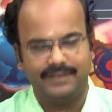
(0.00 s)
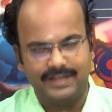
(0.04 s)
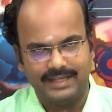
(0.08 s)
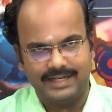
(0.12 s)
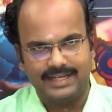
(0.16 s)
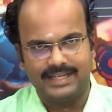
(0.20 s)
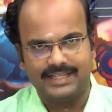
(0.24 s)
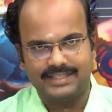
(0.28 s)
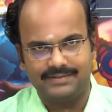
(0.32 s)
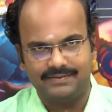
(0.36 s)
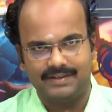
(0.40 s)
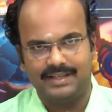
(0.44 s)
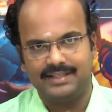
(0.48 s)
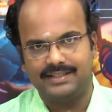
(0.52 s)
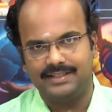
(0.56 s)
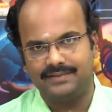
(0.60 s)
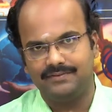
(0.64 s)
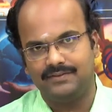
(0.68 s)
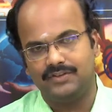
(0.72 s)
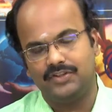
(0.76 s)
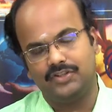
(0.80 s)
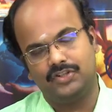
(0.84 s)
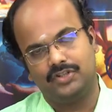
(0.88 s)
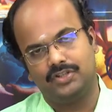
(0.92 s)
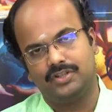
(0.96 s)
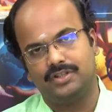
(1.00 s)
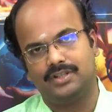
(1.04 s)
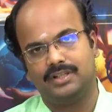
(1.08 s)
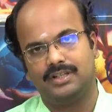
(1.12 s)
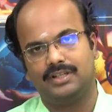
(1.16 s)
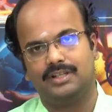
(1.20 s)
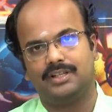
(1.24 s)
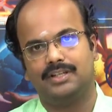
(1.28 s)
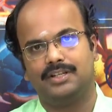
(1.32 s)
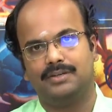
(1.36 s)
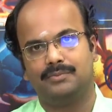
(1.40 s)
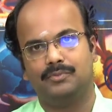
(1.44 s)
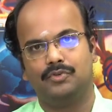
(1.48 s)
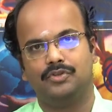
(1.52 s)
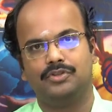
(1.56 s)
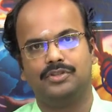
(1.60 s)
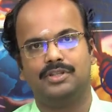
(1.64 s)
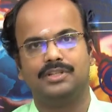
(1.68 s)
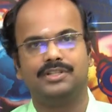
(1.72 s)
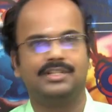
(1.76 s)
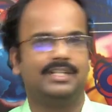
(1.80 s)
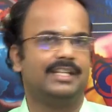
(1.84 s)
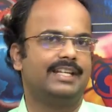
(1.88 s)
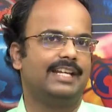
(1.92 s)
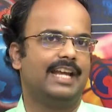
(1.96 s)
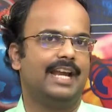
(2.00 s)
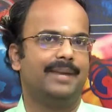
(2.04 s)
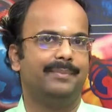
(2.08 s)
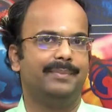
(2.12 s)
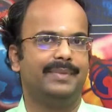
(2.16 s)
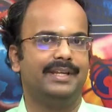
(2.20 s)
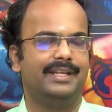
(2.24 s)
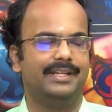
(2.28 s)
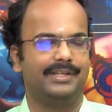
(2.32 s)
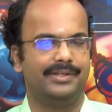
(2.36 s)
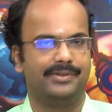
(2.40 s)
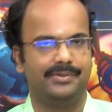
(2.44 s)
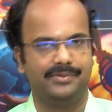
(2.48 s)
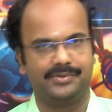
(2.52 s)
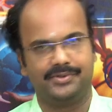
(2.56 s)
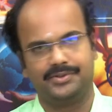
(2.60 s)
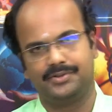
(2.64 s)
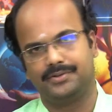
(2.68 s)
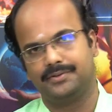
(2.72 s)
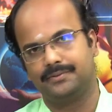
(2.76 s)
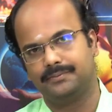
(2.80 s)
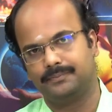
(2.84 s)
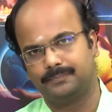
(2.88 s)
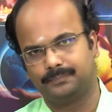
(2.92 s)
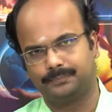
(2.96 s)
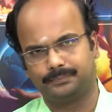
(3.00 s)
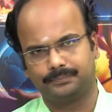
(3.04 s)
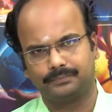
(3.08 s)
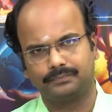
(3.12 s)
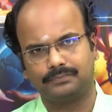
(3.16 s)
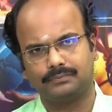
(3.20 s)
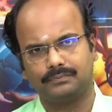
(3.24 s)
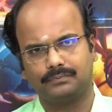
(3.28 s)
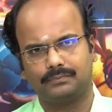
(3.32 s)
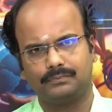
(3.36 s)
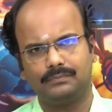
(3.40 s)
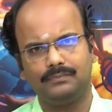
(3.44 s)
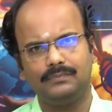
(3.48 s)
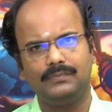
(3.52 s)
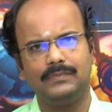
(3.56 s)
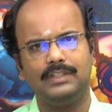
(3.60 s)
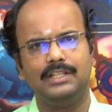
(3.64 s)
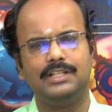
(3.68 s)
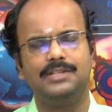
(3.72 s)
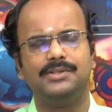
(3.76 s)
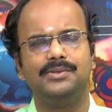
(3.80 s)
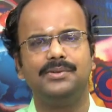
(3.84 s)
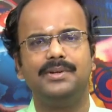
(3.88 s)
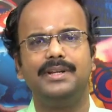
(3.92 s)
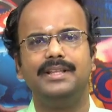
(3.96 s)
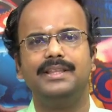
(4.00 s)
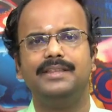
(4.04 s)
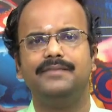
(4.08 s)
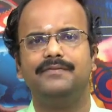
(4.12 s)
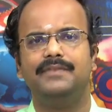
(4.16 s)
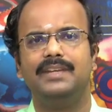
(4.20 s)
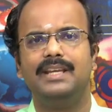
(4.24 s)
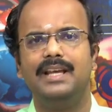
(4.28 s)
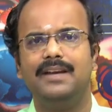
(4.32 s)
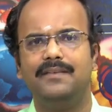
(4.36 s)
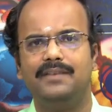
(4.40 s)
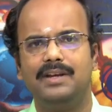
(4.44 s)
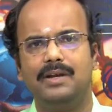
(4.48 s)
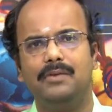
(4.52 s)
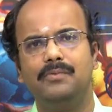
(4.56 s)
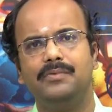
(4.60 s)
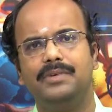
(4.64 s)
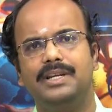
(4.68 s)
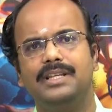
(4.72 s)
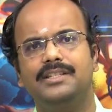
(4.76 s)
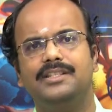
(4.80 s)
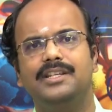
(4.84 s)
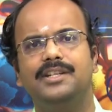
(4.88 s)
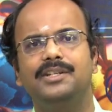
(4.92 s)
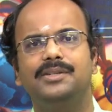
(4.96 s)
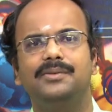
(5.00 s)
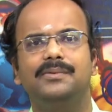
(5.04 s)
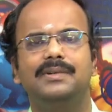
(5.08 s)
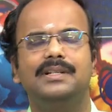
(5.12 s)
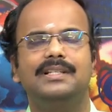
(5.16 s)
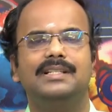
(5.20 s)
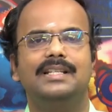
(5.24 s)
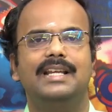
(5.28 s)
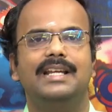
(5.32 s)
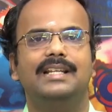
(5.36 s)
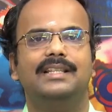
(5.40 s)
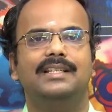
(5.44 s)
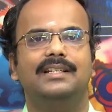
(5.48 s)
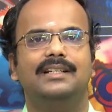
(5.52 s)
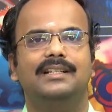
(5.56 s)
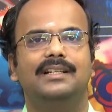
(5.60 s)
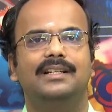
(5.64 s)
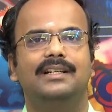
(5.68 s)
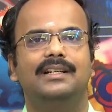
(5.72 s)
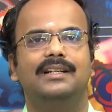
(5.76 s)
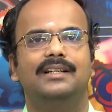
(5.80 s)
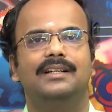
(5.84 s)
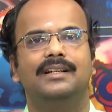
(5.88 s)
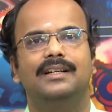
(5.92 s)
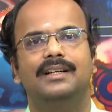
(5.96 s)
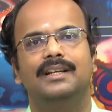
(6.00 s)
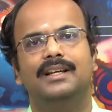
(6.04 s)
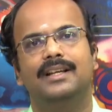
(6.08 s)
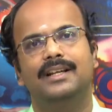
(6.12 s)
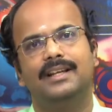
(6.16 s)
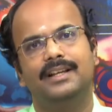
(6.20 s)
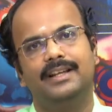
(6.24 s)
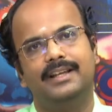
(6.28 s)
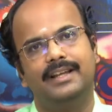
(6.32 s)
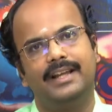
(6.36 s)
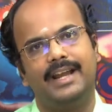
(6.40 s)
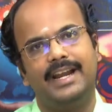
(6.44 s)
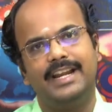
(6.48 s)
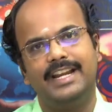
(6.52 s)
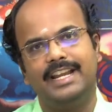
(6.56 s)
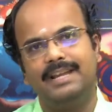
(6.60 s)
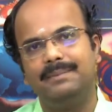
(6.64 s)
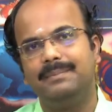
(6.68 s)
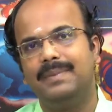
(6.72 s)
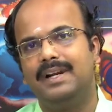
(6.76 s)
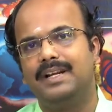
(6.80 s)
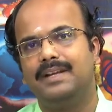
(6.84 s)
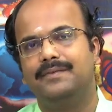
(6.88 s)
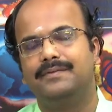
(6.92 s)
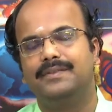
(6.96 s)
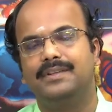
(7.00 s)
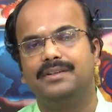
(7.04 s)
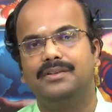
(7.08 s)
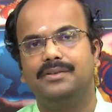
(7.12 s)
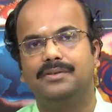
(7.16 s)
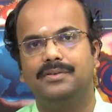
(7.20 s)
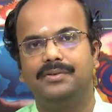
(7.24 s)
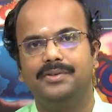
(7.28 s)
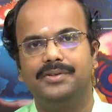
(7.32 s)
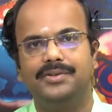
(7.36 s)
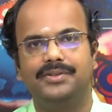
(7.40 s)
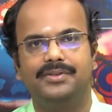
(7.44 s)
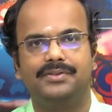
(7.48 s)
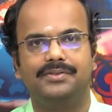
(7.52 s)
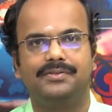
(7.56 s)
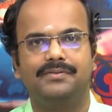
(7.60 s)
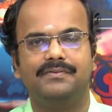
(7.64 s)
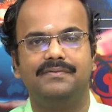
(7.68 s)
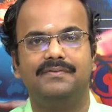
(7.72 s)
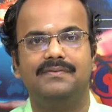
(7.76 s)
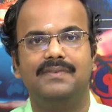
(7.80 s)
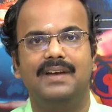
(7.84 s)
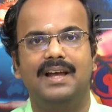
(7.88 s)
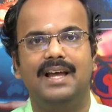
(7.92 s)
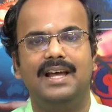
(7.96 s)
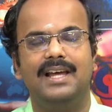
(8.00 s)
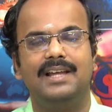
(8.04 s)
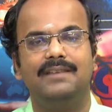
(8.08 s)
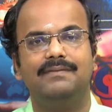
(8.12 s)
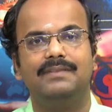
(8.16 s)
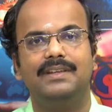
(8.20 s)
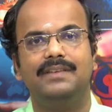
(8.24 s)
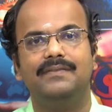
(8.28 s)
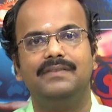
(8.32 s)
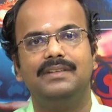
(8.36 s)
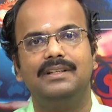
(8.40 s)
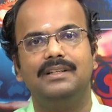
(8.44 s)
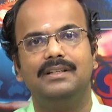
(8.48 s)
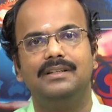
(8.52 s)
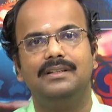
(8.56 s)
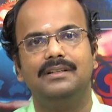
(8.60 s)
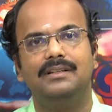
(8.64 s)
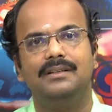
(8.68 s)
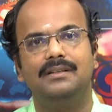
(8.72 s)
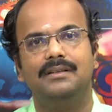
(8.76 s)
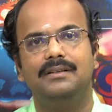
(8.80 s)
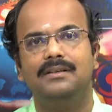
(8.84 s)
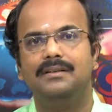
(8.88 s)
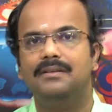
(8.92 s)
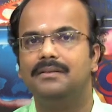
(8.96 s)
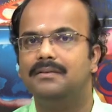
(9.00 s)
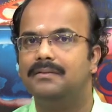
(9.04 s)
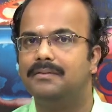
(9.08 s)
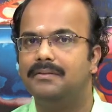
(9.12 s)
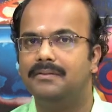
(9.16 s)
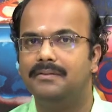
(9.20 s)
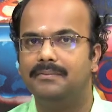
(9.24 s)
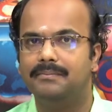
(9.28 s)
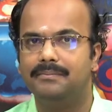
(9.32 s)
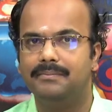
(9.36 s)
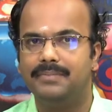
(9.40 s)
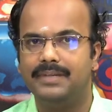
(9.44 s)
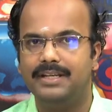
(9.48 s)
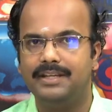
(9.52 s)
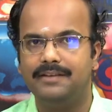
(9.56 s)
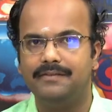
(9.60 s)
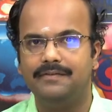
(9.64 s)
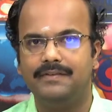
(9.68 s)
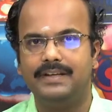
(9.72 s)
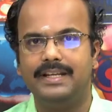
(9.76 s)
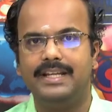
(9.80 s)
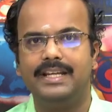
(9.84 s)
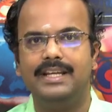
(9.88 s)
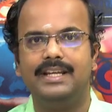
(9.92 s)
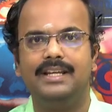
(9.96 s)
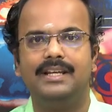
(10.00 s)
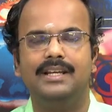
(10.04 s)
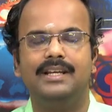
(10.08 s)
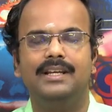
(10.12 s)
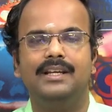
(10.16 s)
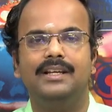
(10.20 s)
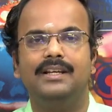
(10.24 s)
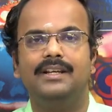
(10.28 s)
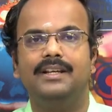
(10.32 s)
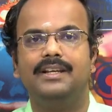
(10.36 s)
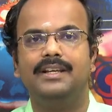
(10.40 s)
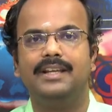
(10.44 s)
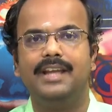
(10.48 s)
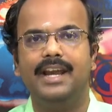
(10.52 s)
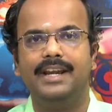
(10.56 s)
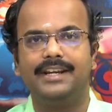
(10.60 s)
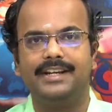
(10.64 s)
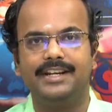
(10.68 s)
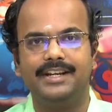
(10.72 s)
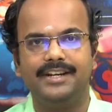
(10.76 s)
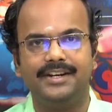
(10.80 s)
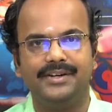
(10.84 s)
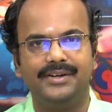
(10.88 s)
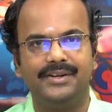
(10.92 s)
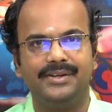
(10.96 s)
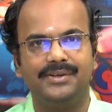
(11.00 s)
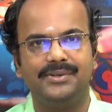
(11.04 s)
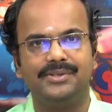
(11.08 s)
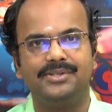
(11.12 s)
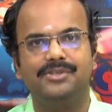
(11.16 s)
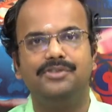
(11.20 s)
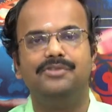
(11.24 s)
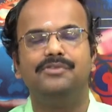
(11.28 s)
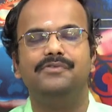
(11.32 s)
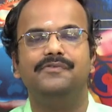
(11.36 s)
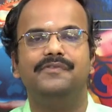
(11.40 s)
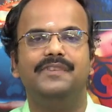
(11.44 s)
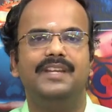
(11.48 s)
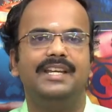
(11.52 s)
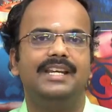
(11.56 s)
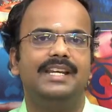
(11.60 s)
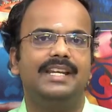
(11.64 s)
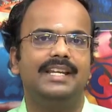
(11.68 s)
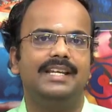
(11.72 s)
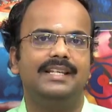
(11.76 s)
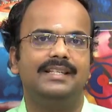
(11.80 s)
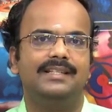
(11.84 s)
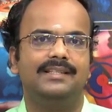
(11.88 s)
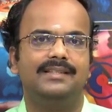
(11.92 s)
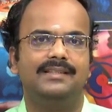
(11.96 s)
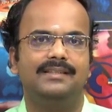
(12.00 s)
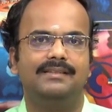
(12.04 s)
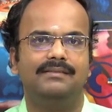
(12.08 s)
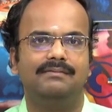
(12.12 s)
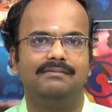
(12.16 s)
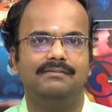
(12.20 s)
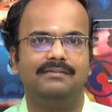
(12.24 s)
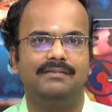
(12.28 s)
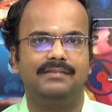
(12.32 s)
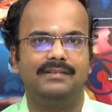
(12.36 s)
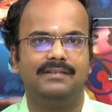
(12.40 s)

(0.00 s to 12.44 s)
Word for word: various ways in which the remote sensing can be used. So, in, we are now reaching towards like the ending part of the course where we will briefly get introduced to various